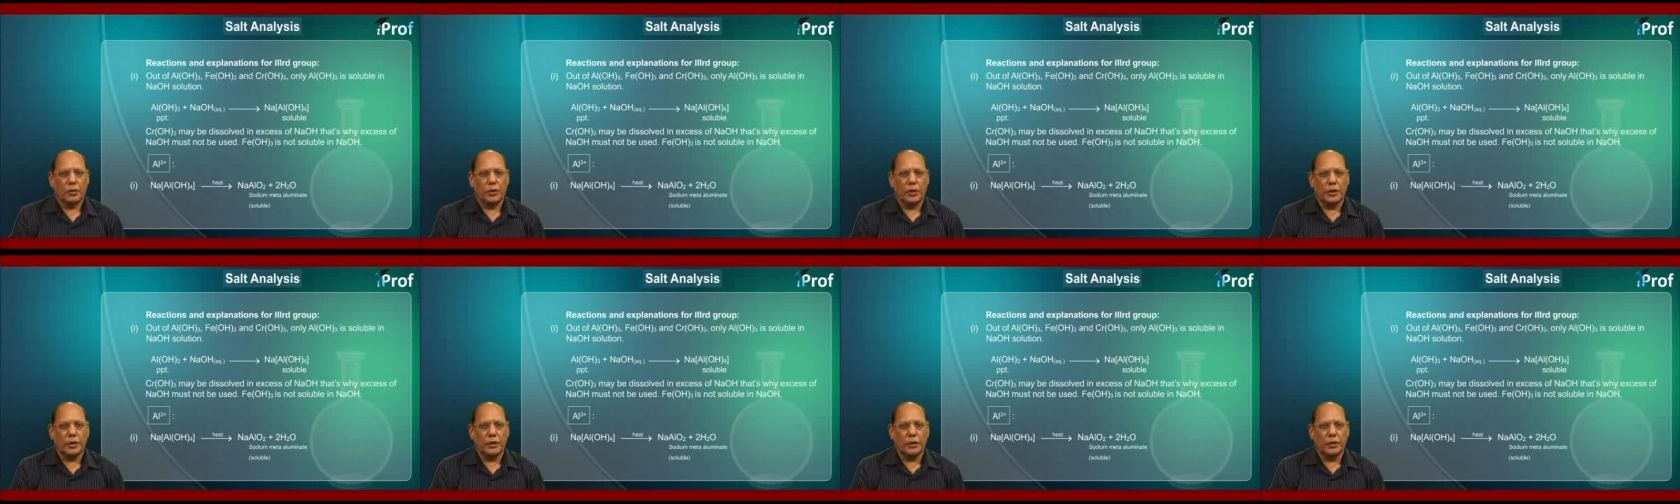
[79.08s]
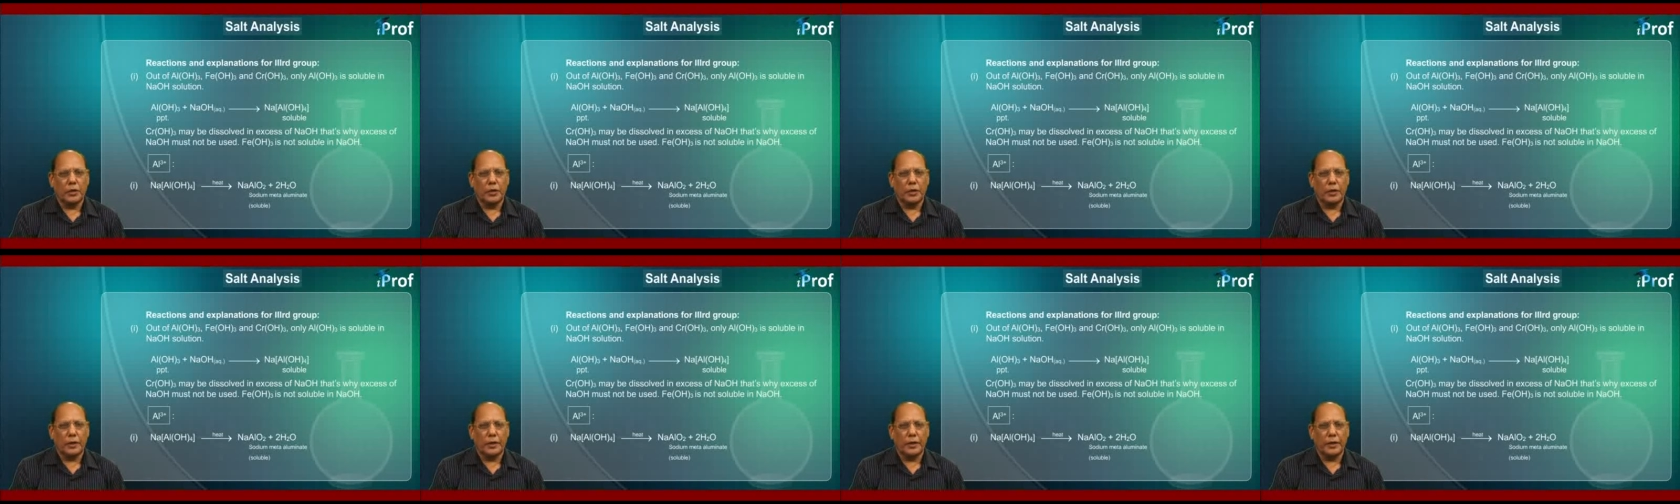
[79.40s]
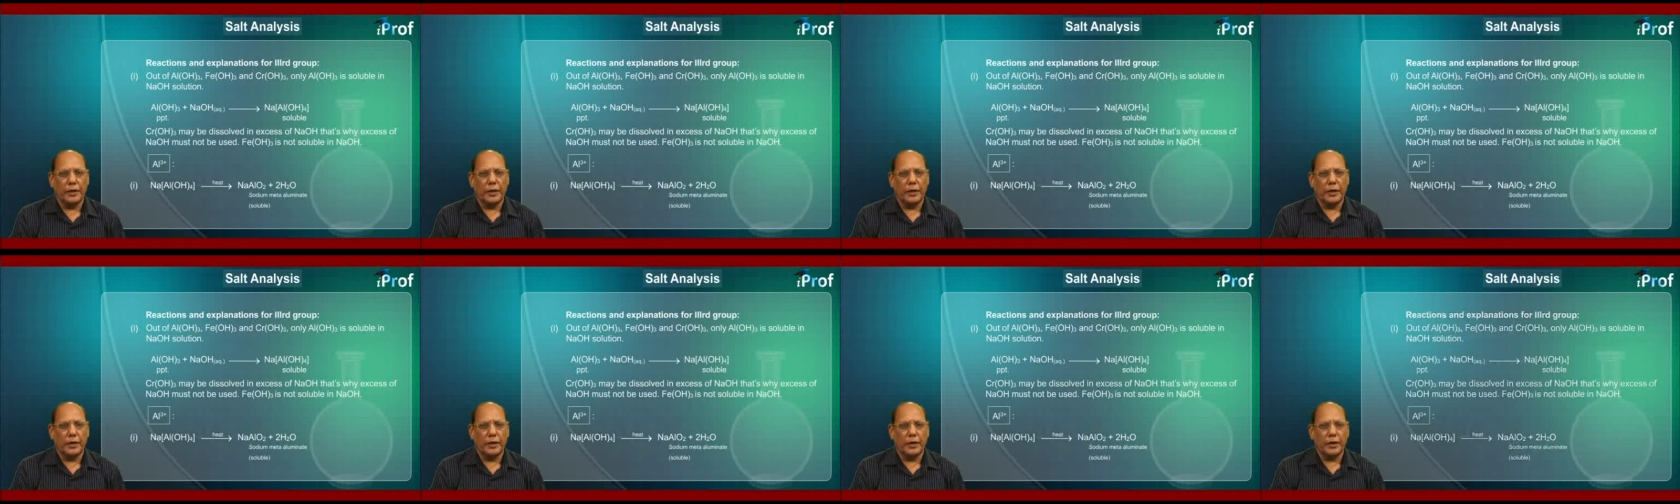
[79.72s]
Then
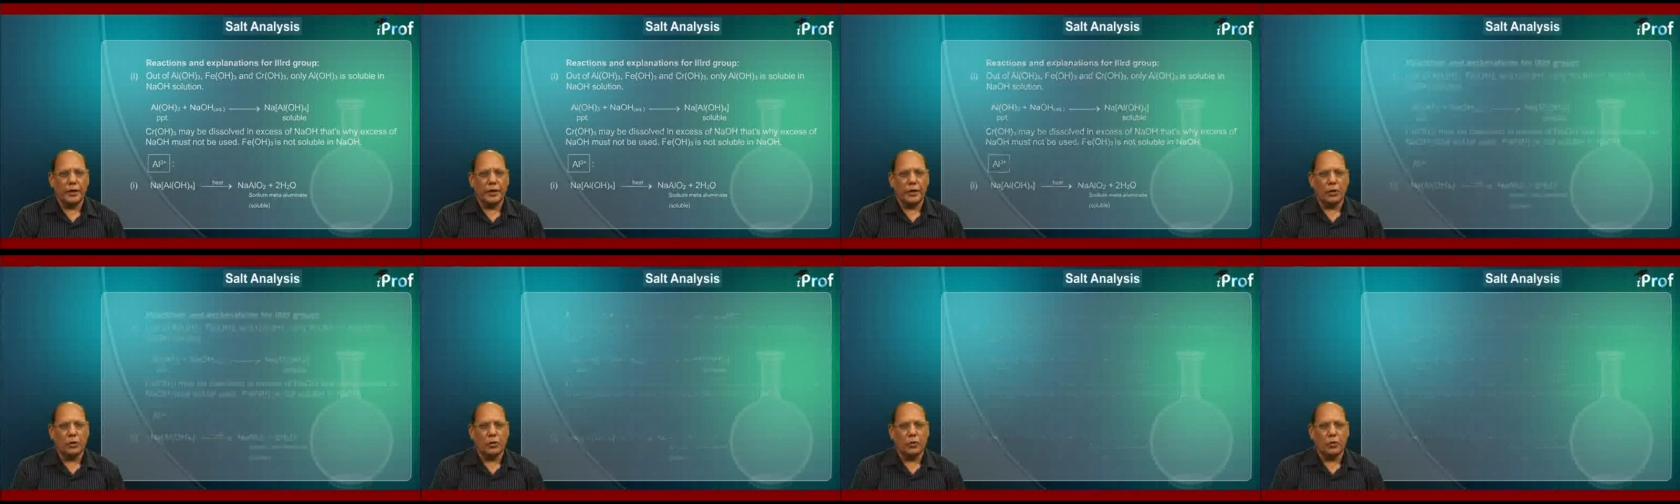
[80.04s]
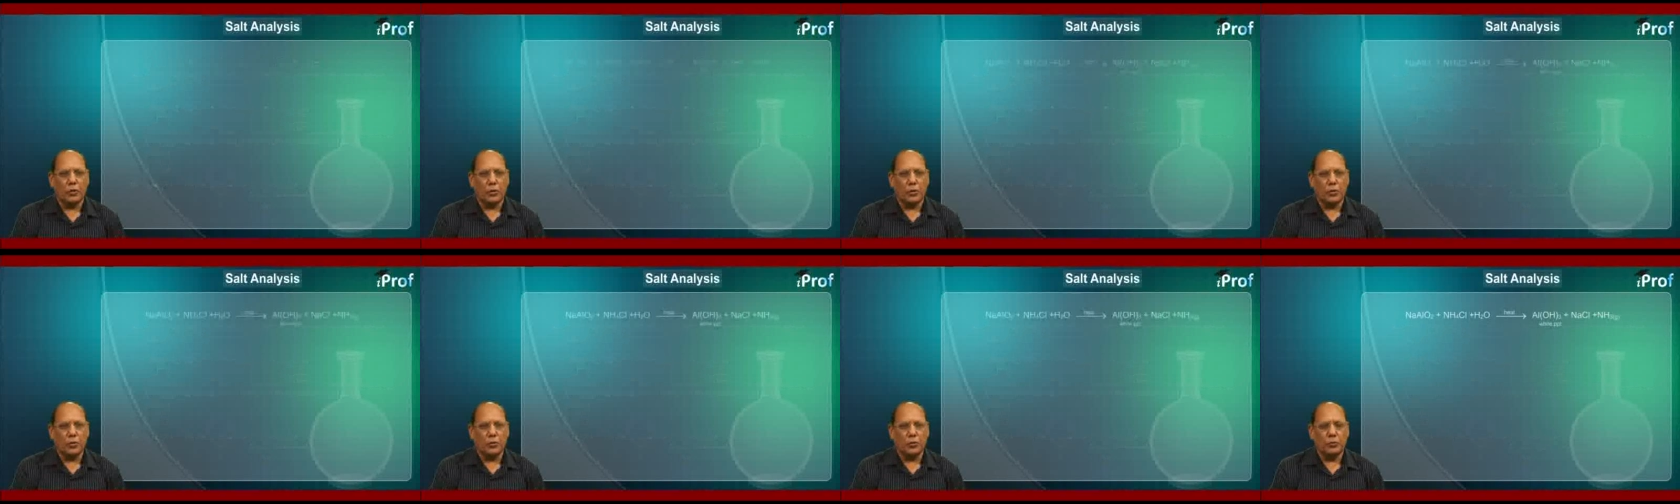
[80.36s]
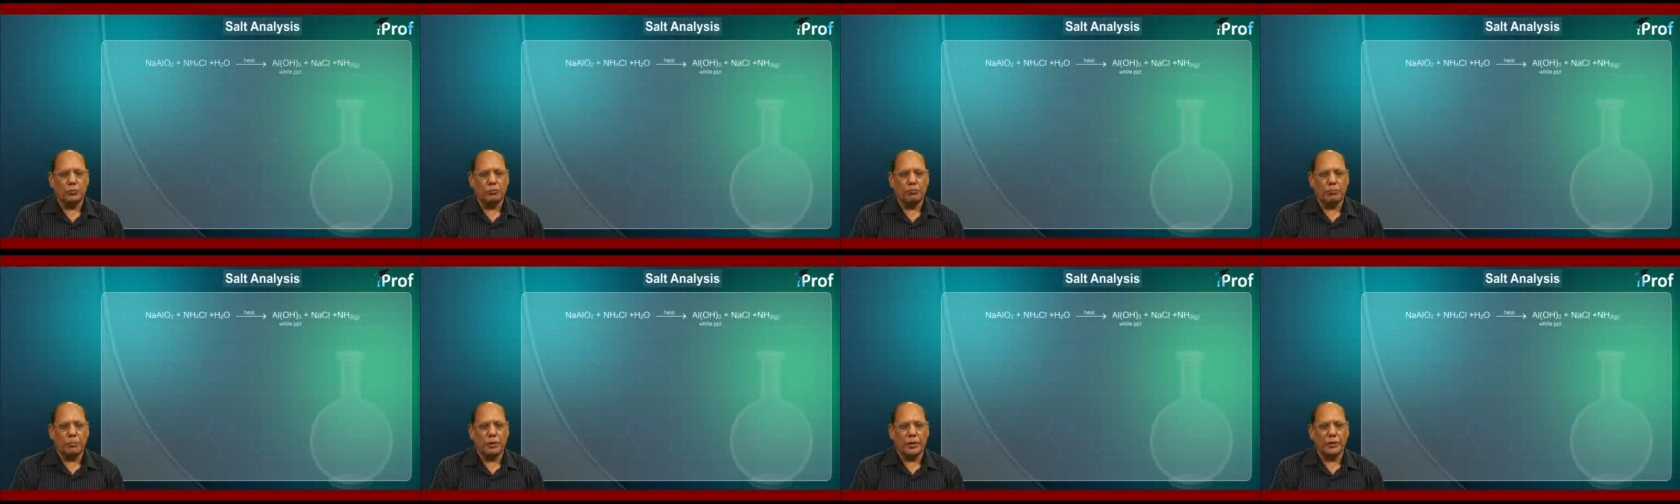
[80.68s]
NaAlO2
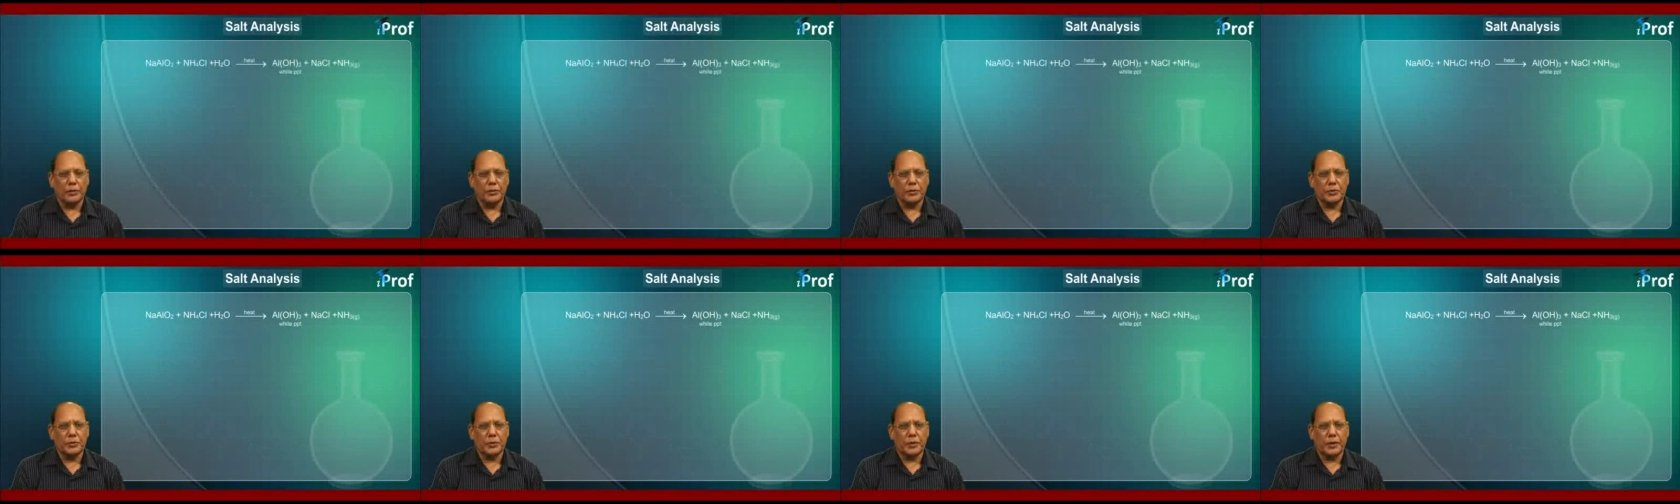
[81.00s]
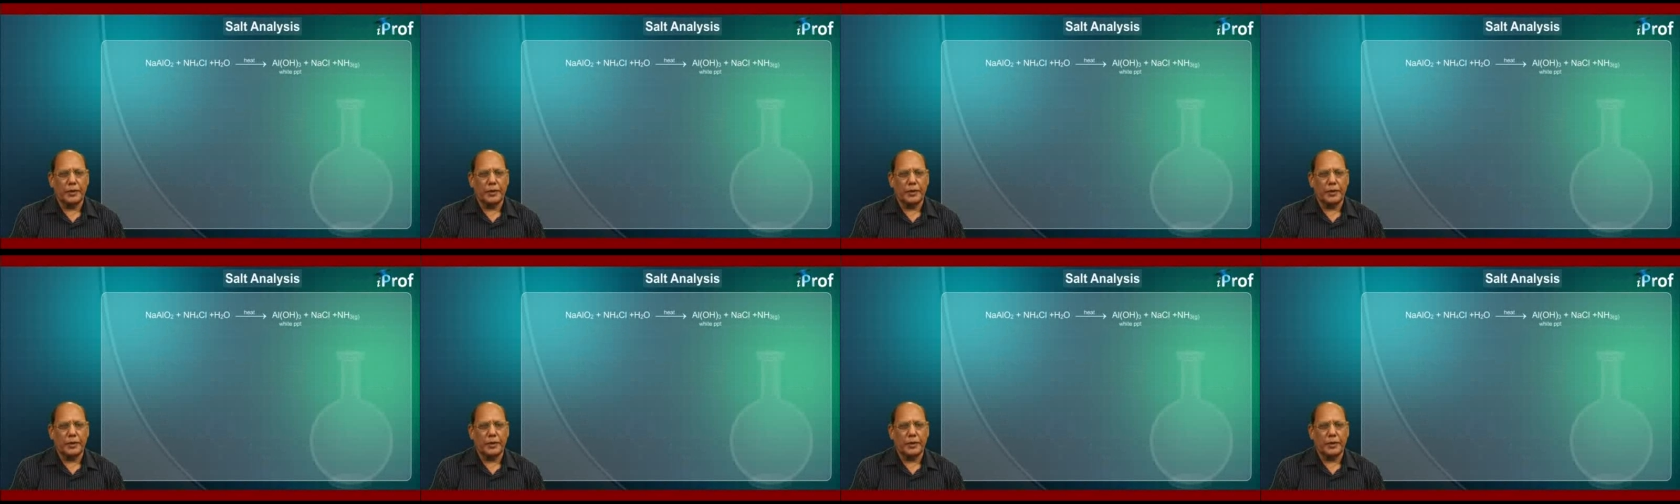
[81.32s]
plus